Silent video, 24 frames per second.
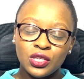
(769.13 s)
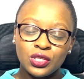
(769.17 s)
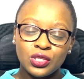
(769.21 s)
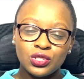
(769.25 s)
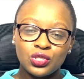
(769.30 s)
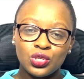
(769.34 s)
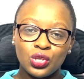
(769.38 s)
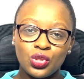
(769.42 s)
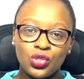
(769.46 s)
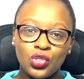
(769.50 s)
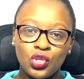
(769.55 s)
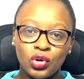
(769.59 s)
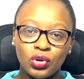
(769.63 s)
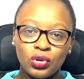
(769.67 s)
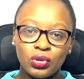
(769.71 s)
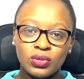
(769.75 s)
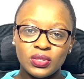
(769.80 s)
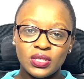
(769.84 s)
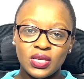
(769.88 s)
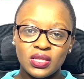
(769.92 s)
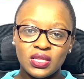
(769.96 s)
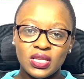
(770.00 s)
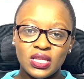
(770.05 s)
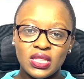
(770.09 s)
So
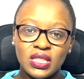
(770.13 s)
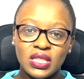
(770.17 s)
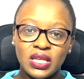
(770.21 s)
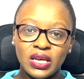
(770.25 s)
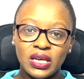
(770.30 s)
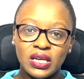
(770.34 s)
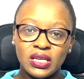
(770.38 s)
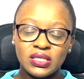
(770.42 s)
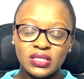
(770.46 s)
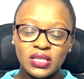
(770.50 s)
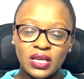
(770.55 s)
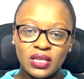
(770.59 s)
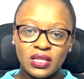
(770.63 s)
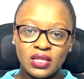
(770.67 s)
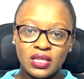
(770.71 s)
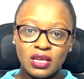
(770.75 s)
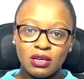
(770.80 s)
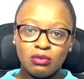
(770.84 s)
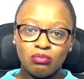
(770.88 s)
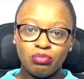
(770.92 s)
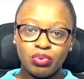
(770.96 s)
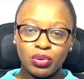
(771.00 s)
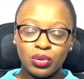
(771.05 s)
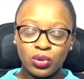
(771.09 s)
those are the things that the
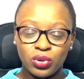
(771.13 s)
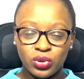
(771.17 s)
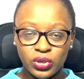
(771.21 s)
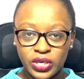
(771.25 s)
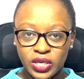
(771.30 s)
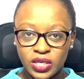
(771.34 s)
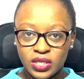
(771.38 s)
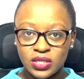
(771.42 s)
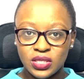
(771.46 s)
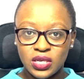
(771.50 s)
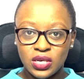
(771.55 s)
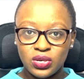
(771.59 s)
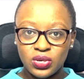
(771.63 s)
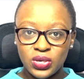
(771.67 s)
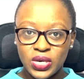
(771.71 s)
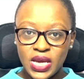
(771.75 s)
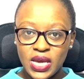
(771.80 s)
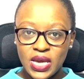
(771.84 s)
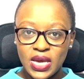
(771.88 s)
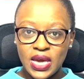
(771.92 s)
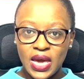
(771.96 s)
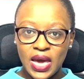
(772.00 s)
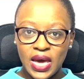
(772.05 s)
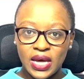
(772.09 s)
employer is
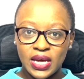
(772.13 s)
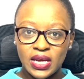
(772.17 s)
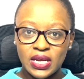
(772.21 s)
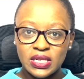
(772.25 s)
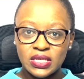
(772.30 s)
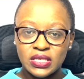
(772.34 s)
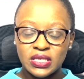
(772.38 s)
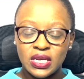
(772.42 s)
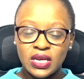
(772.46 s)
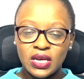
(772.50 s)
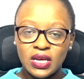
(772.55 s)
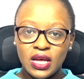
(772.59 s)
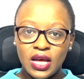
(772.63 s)
looking at.